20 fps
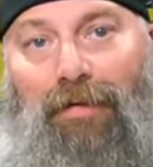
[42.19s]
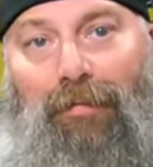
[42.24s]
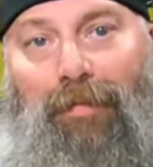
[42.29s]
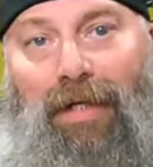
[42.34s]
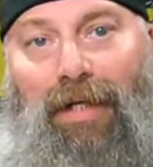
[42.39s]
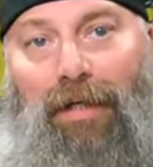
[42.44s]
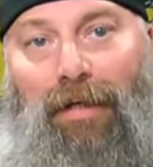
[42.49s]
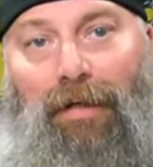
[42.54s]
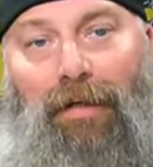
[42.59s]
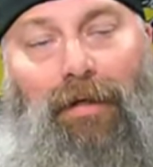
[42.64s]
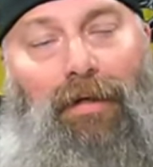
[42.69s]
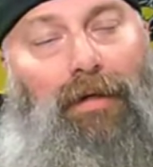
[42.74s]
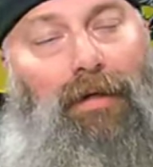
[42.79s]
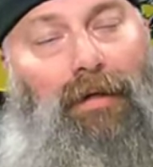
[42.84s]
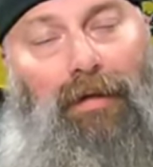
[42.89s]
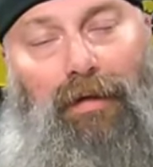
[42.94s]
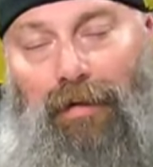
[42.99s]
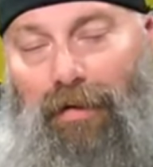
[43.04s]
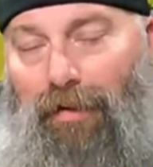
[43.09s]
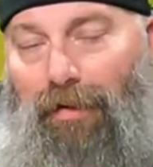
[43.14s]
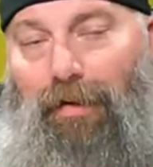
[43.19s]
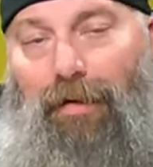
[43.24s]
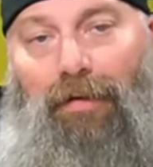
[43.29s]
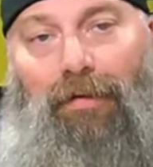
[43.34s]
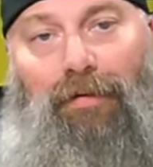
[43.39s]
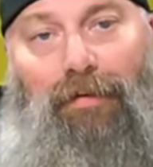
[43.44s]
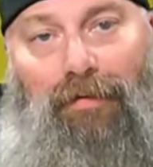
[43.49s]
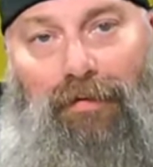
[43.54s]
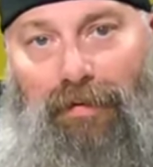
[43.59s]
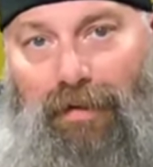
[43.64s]
to me.
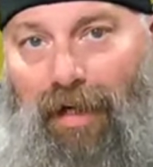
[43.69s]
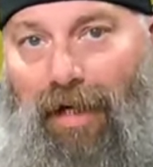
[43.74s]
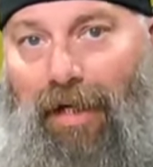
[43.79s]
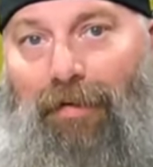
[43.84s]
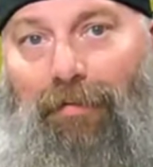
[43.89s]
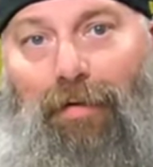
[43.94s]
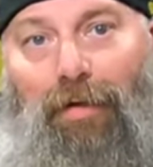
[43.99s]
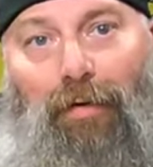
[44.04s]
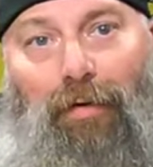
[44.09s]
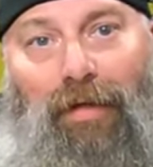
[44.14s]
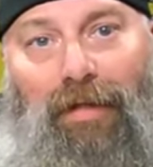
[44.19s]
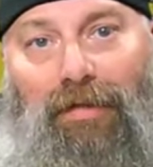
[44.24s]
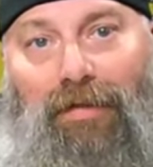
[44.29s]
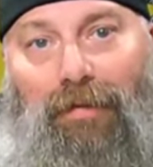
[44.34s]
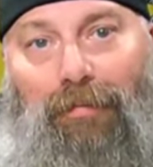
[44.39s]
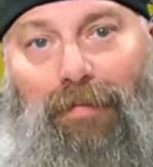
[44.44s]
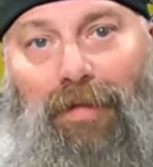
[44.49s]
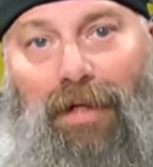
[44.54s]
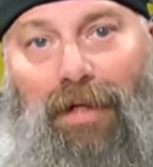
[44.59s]
It's kind of annoying